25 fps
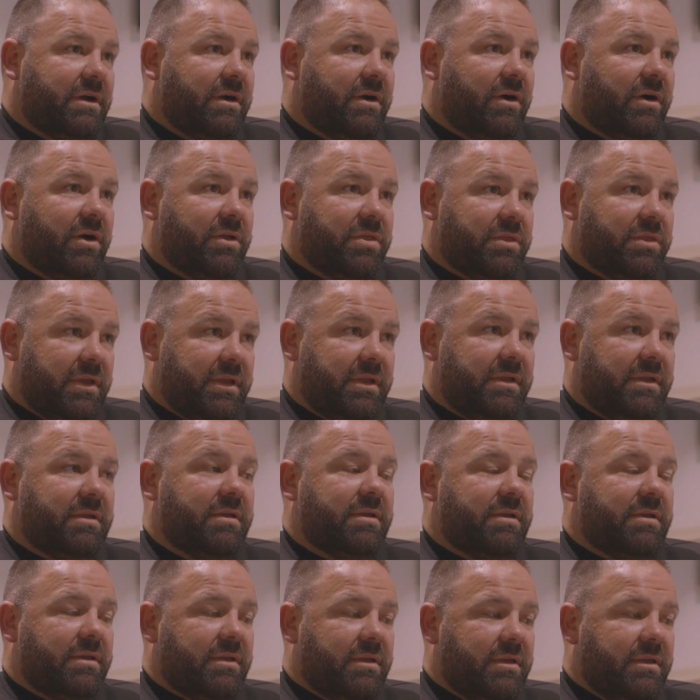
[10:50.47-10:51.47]
I think,
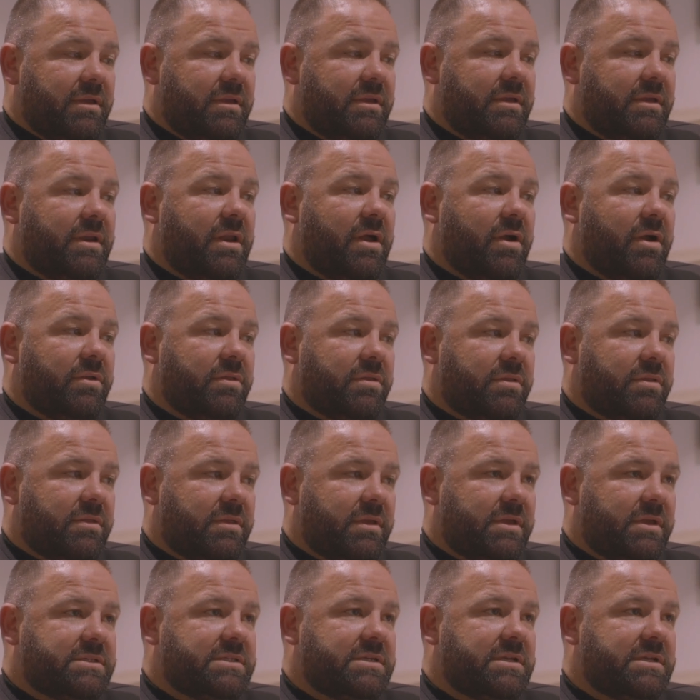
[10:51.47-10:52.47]

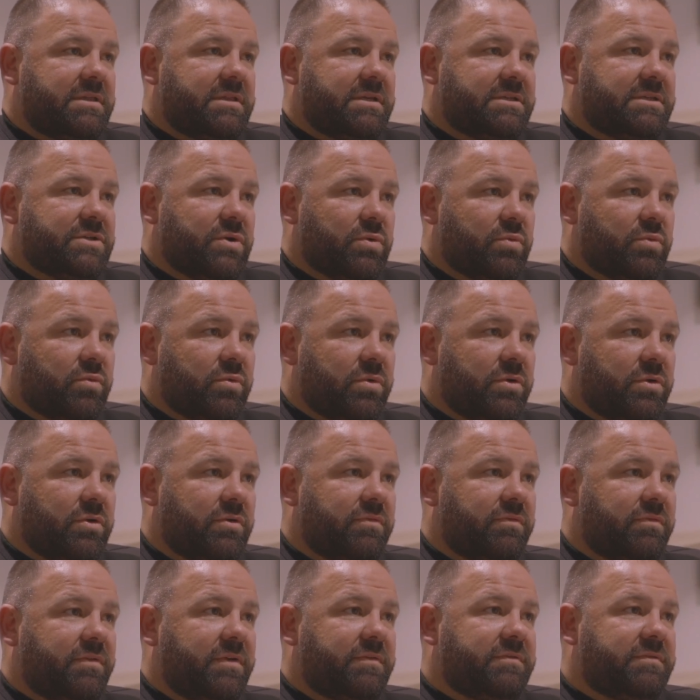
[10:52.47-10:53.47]
there's a
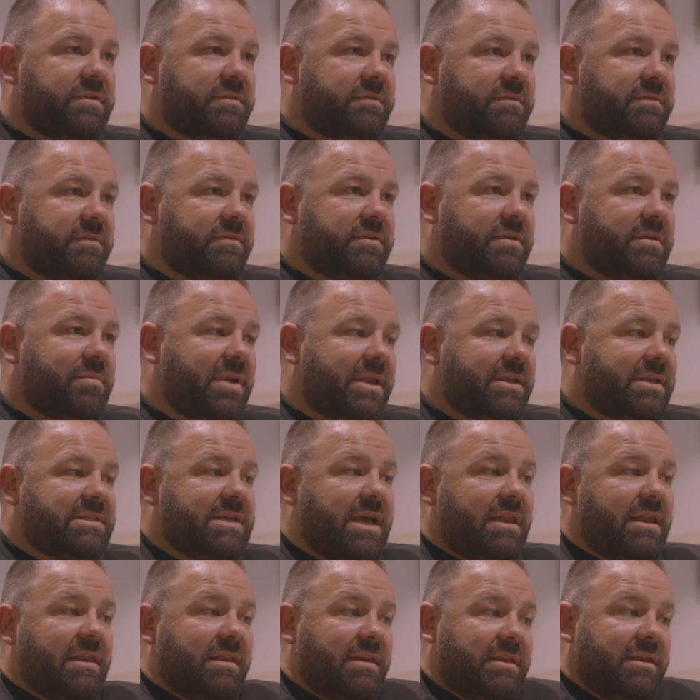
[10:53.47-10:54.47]
real 50-50
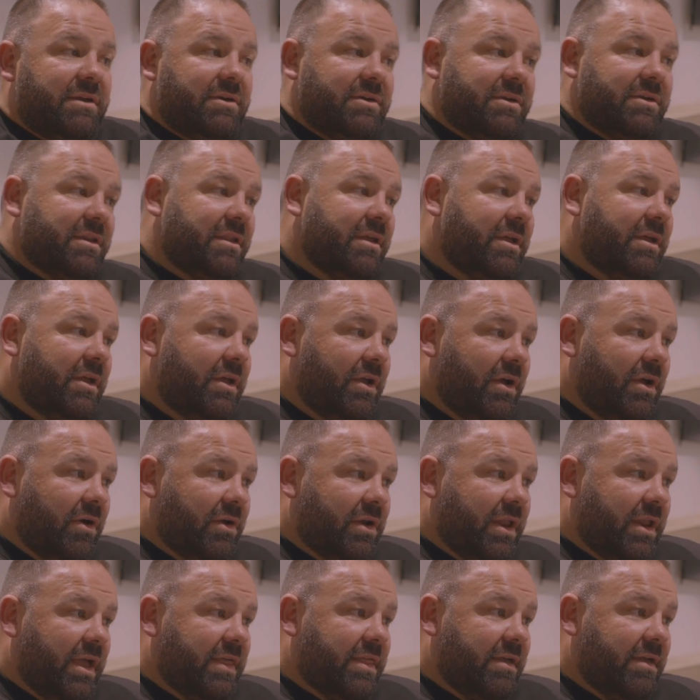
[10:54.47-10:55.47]
mentality on
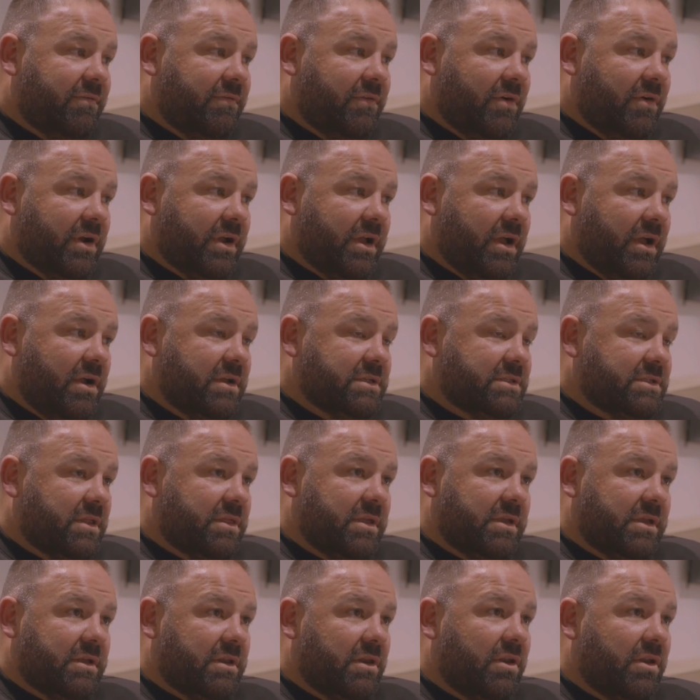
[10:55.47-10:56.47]
how that fight goes. I
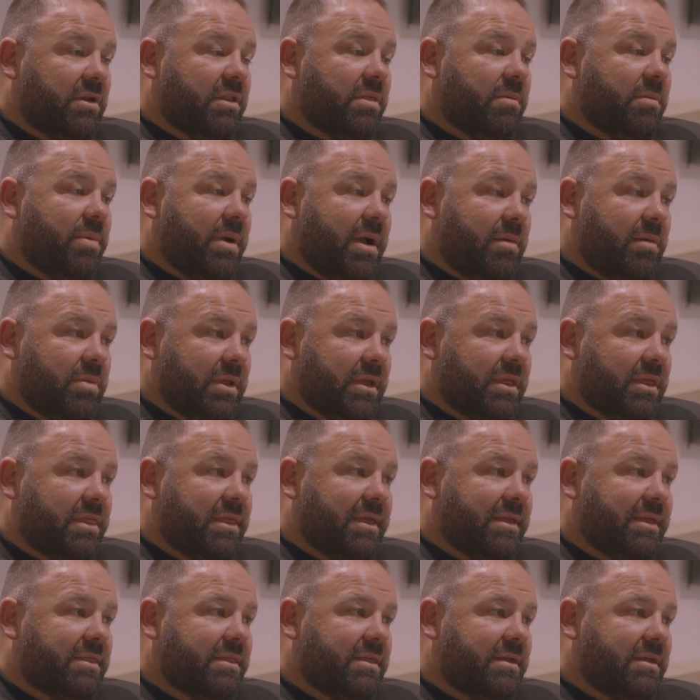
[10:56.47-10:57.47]
think a lot of the public
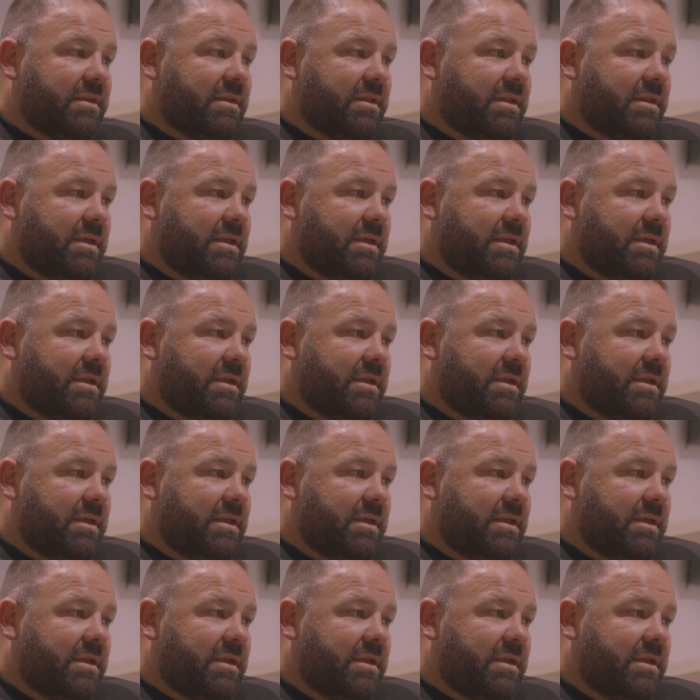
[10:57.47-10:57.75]
think that,